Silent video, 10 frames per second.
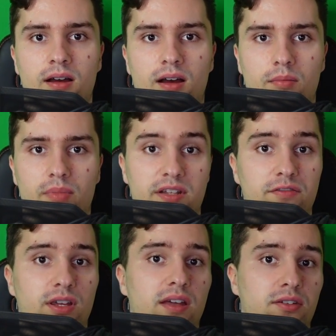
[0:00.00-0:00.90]
But
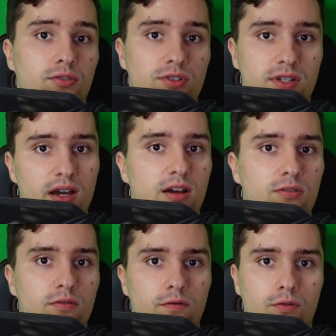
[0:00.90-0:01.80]
if you get the course
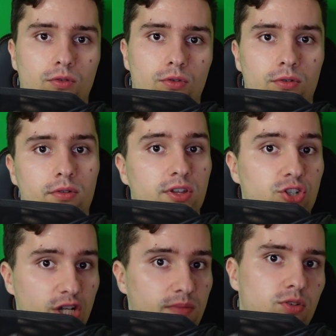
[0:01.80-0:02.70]
now for the
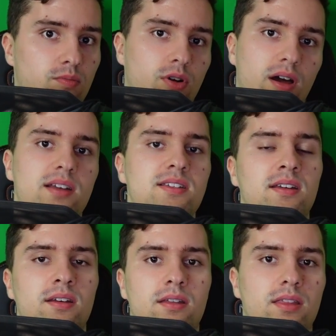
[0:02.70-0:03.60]
cheaper price,
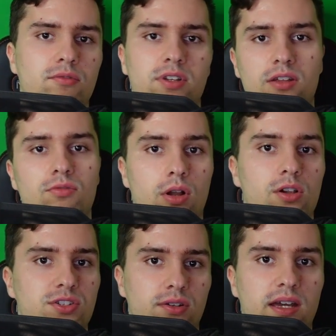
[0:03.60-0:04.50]
then you will
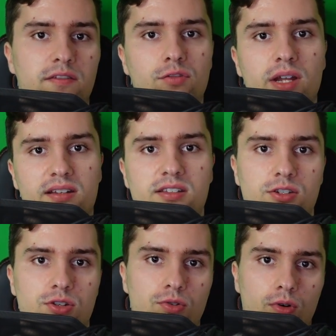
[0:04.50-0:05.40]
also get free
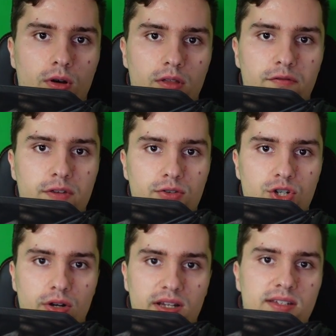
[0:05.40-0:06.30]
access to all the
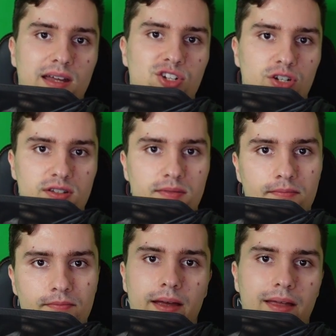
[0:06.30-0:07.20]
future extensions.
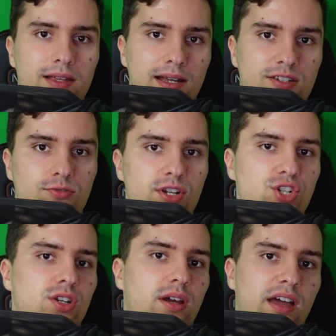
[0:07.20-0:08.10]
And the last
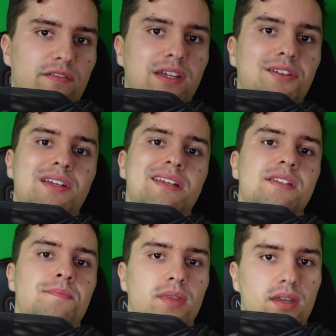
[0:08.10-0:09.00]
question I have here
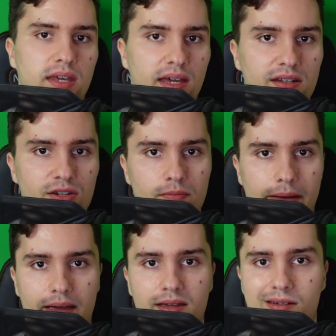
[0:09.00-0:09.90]
is, can you
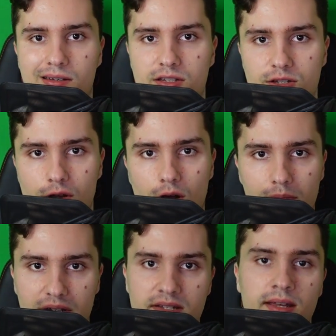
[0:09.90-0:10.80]
pay in
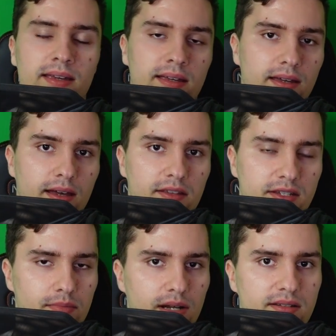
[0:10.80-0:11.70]
installments? And the
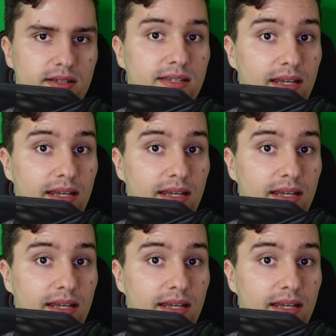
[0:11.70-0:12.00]
simple answer is